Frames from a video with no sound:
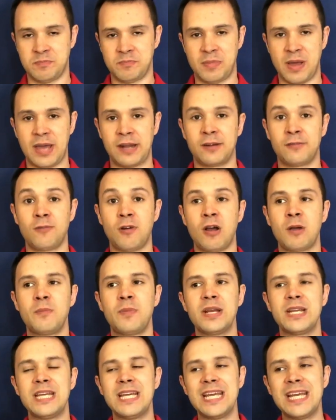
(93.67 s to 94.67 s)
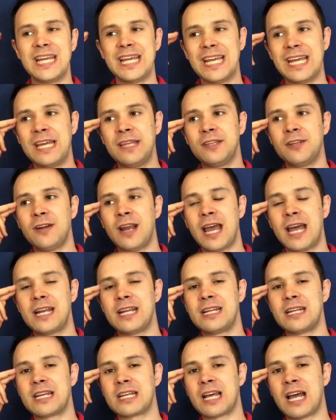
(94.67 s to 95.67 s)
bad and wrong, but in their head
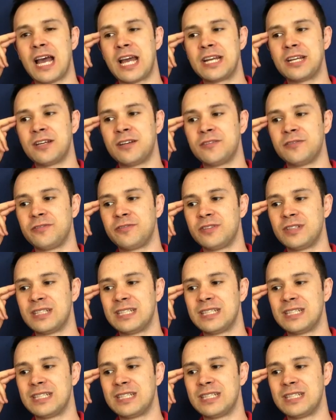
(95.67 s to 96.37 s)
in a kind of